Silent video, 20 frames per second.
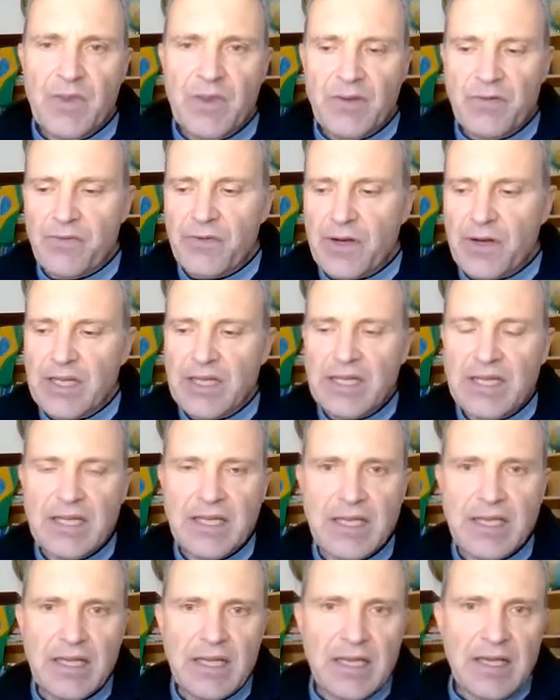front
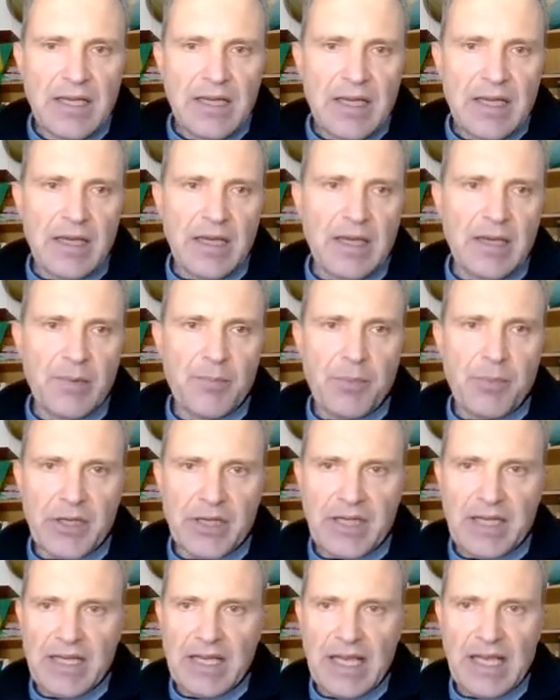end,
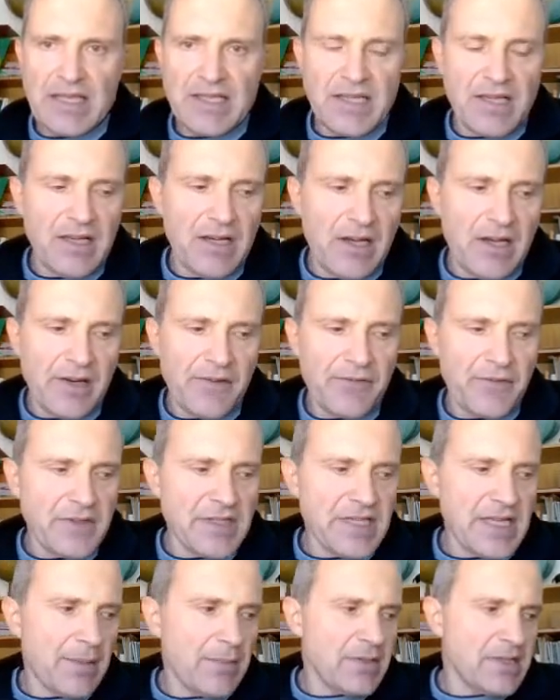but it has a lot of
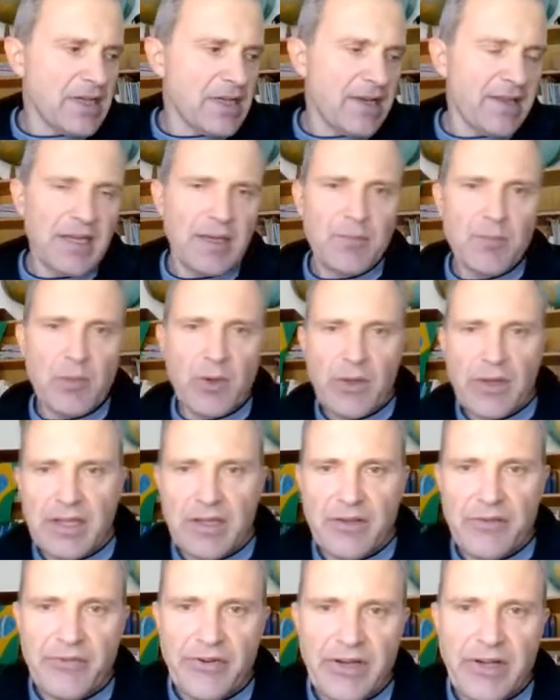tables. I think more
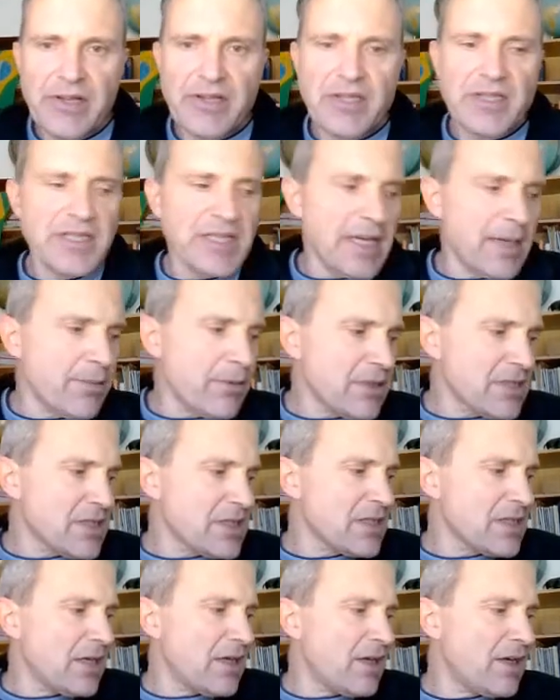than 300
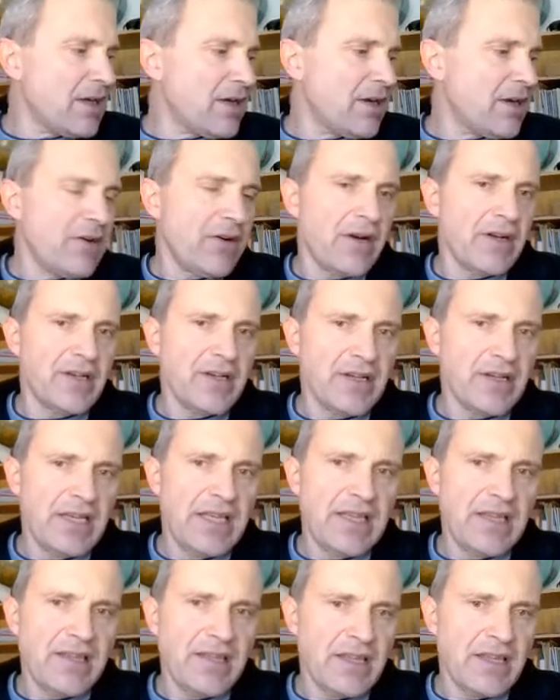tables
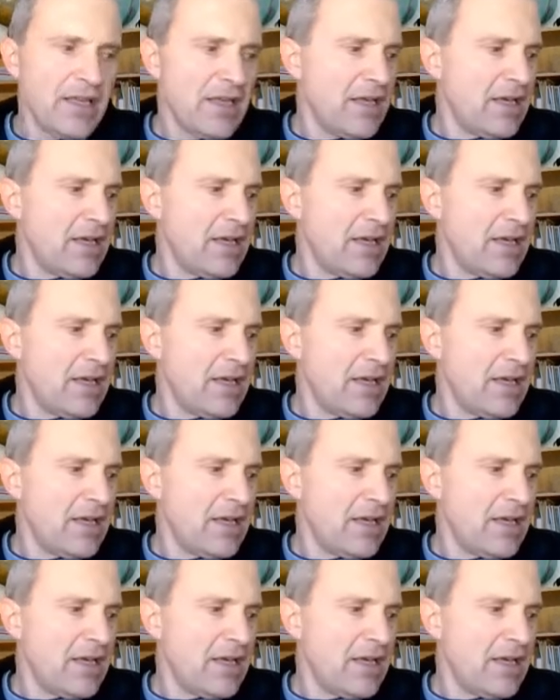underneath.